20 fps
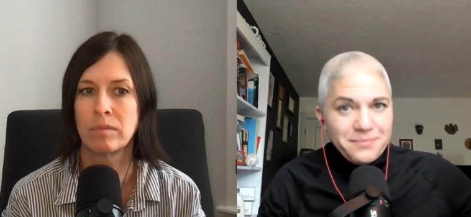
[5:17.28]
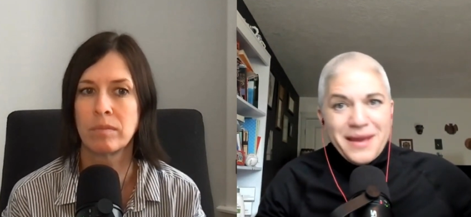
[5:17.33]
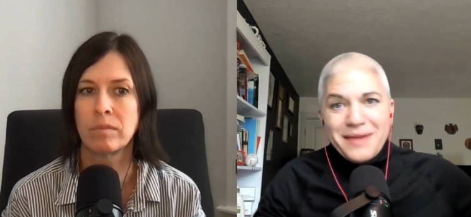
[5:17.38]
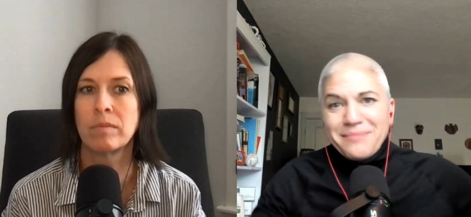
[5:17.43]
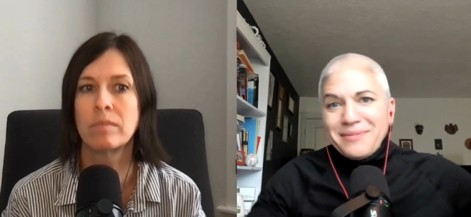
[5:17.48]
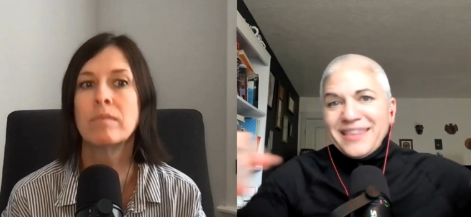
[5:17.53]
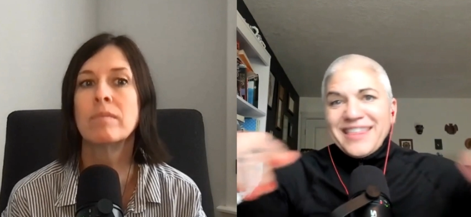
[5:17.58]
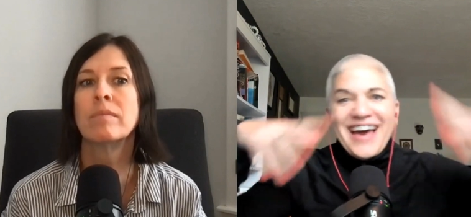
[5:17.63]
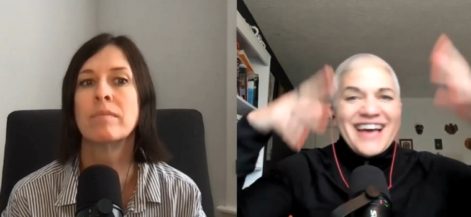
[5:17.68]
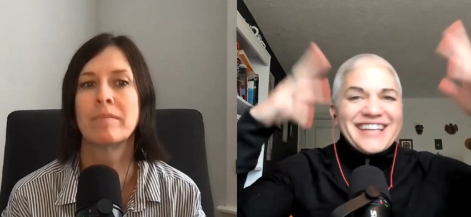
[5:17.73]

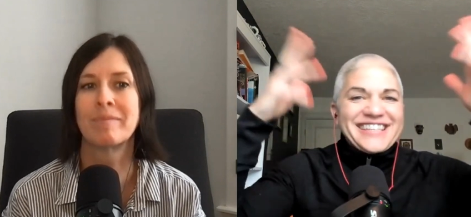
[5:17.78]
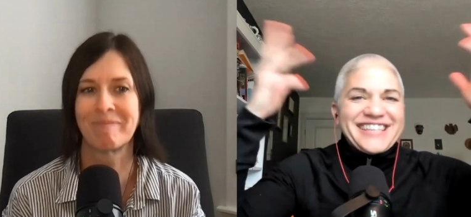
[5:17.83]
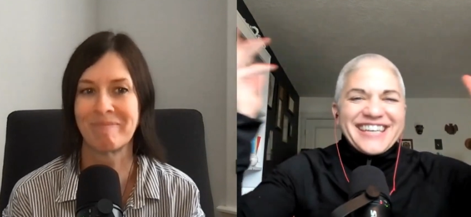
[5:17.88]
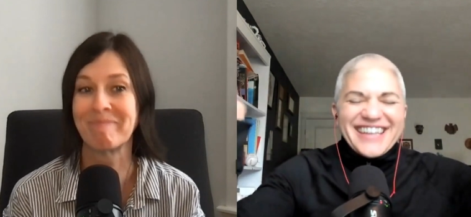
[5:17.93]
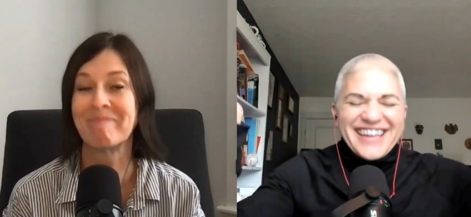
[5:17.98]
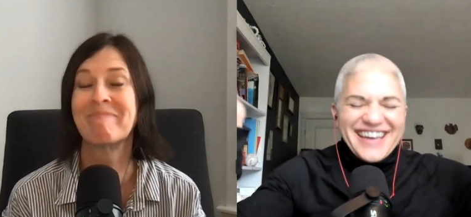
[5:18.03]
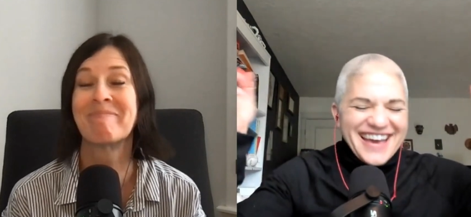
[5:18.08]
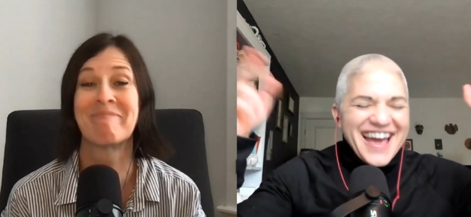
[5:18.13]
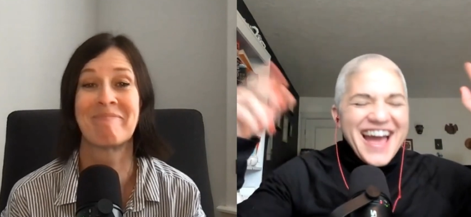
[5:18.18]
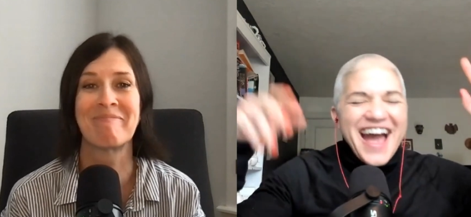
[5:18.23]
Speaker 1: maybe
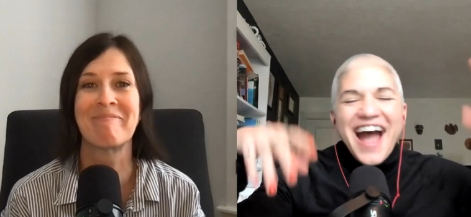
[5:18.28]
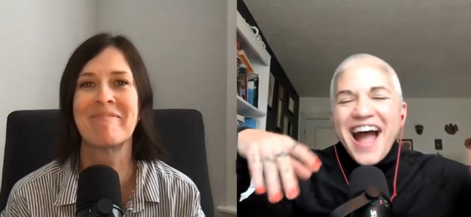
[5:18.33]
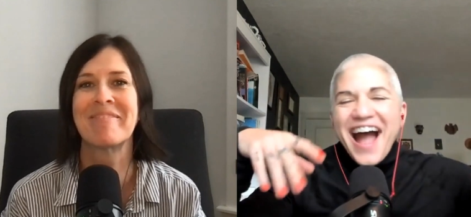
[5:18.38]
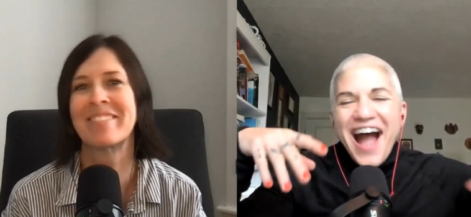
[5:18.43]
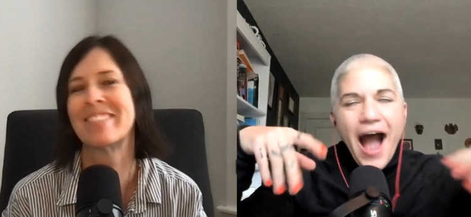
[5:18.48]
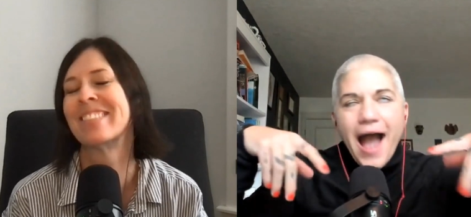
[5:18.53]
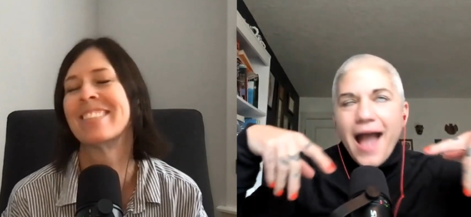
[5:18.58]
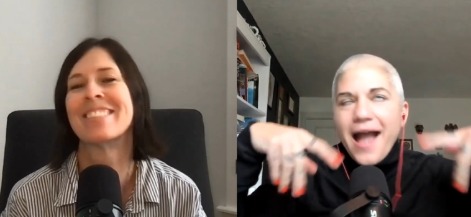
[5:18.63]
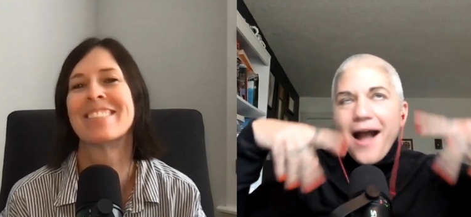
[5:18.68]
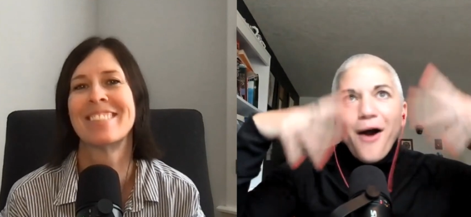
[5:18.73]
that's
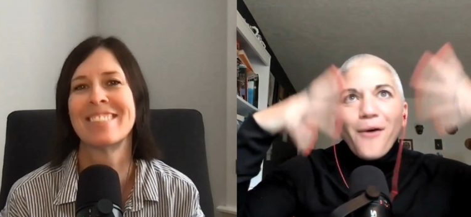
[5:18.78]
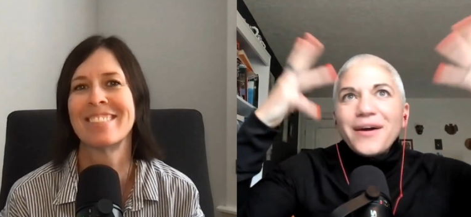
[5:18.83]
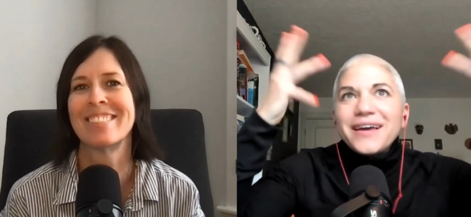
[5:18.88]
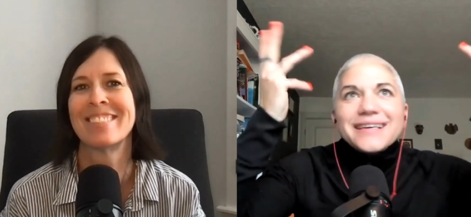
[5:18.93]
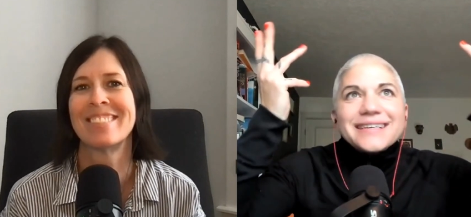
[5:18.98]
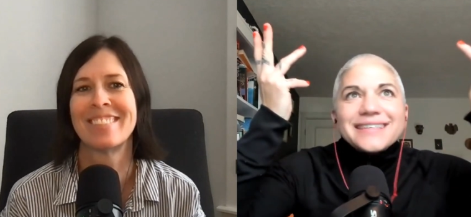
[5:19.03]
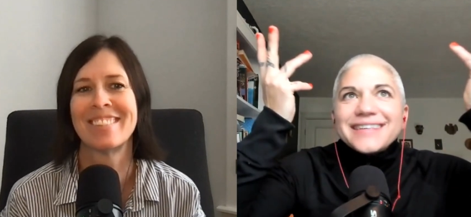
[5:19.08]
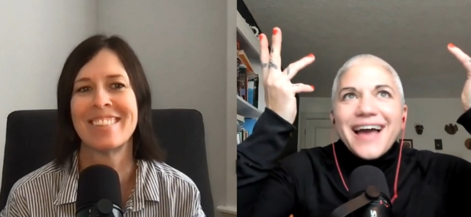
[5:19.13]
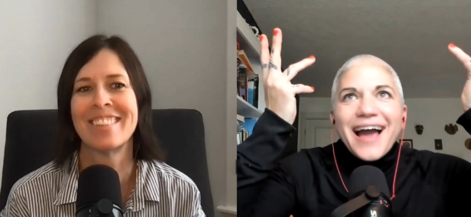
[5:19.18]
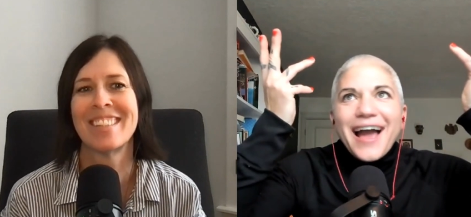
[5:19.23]
i always
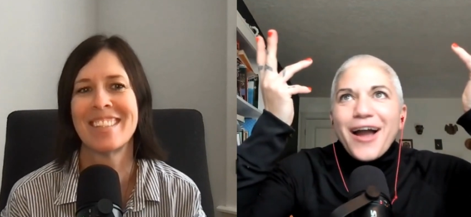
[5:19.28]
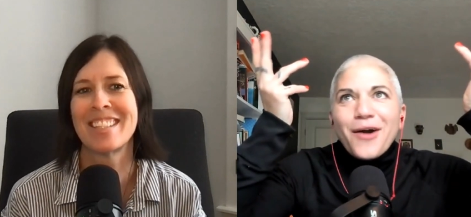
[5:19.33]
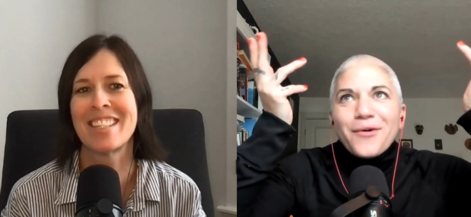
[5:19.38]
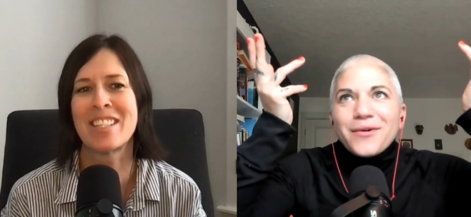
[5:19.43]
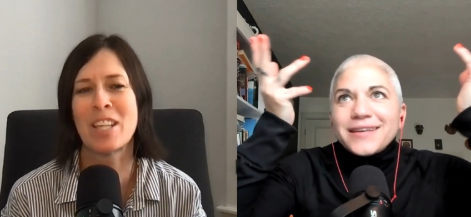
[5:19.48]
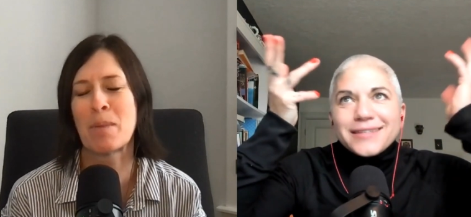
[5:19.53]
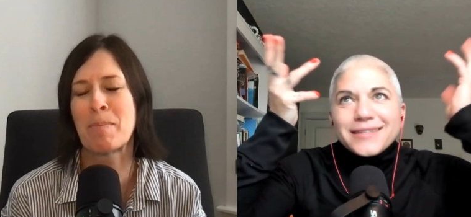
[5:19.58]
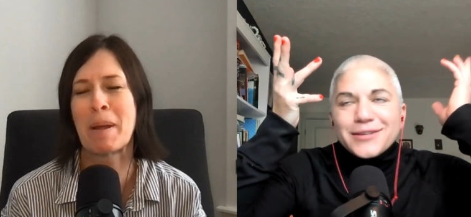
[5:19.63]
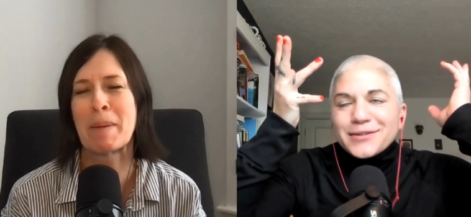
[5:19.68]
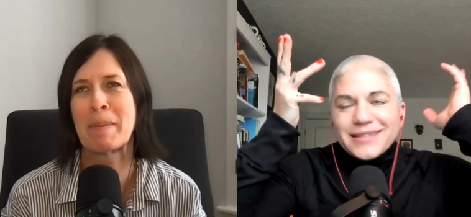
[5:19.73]
i
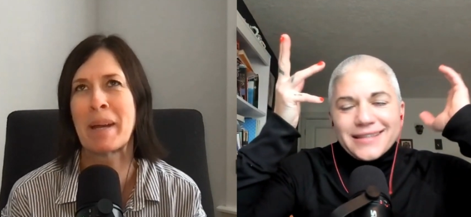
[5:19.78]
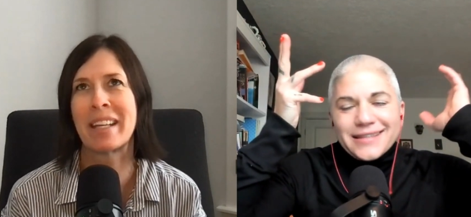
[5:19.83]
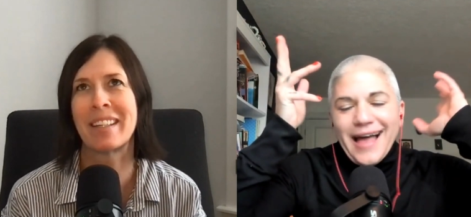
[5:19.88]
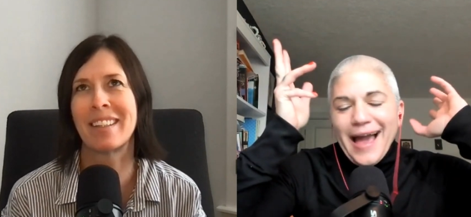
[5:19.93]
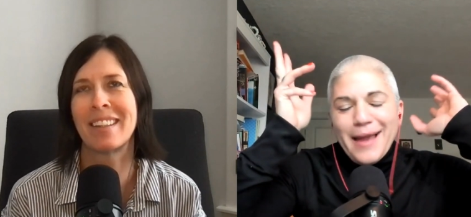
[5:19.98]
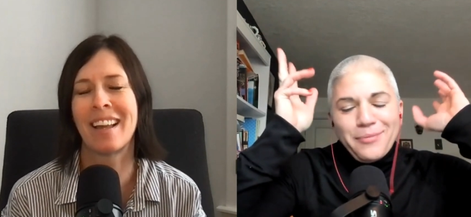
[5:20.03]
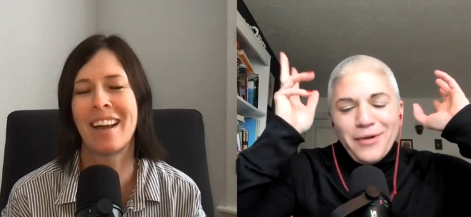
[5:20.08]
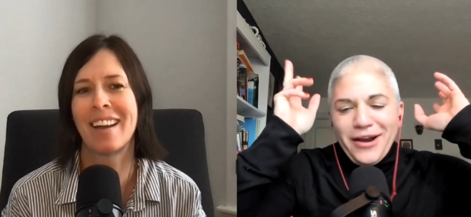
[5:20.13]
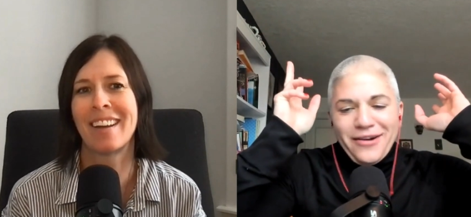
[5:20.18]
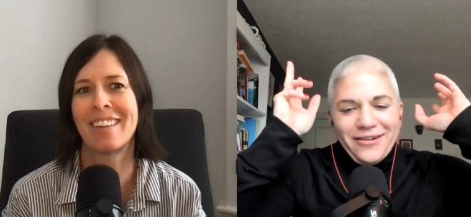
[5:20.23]
always use
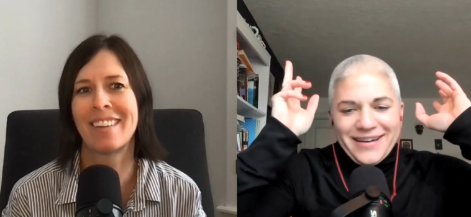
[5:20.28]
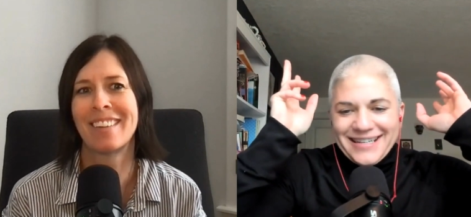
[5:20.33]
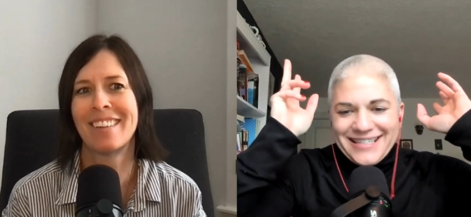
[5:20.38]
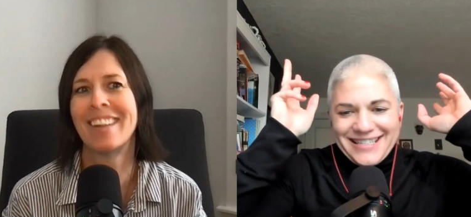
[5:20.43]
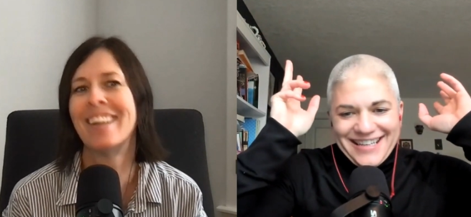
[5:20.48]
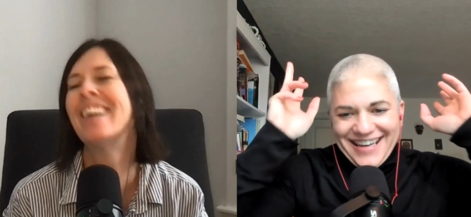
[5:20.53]
libraries